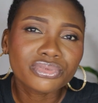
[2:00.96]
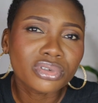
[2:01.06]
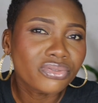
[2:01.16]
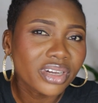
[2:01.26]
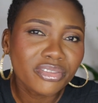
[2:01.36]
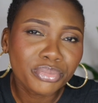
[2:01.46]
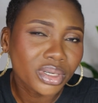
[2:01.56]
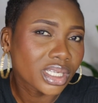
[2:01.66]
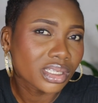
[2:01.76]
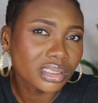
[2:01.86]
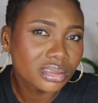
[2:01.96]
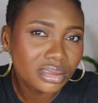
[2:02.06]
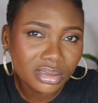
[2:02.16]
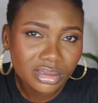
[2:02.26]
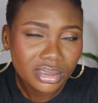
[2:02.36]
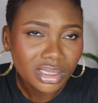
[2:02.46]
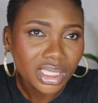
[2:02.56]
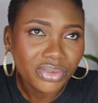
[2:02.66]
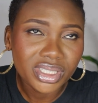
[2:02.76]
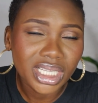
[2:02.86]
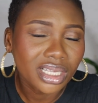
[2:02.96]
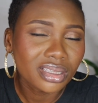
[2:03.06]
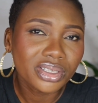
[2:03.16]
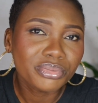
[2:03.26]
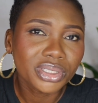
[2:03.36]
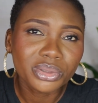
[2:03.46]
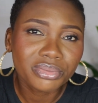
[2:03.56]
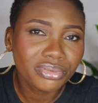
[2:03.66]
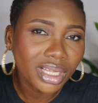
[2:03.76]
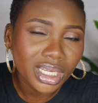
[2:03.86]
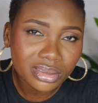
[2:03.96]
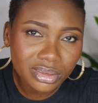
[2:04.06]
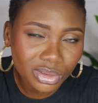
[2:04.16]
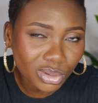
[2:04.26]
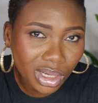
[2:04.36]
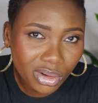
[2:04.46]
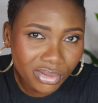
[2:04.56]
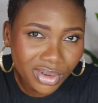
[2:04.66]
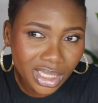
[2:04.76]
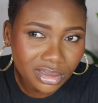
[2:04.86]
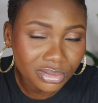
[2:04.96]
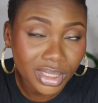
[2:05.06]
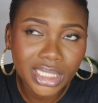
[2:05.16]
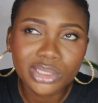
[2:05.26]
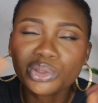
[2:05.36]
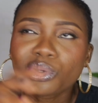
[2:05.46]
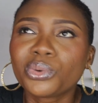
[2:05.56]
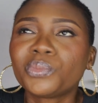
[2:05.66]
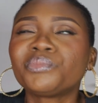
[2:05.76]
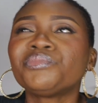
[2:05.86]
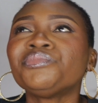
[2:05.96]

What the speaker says: 4-5 buckets, if it's like a 3-bedroom flat, you are covered, right? So